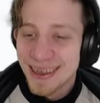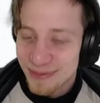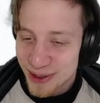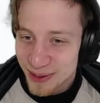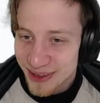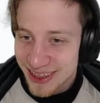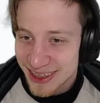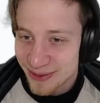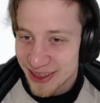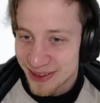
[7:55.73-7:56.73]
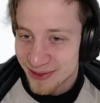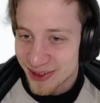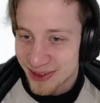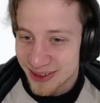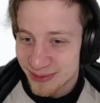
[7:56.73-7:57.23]
probably came at the
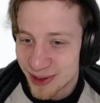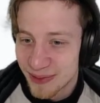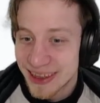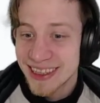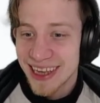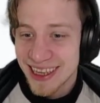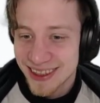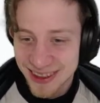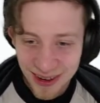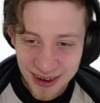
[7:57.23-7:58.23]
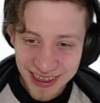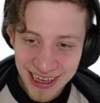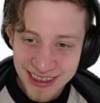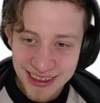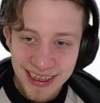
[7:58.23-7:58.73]
wrong moment. Yes or
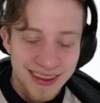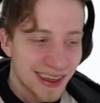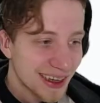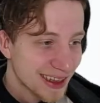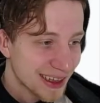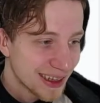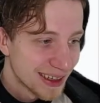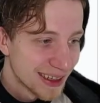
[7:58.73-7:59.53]
yes, exactly.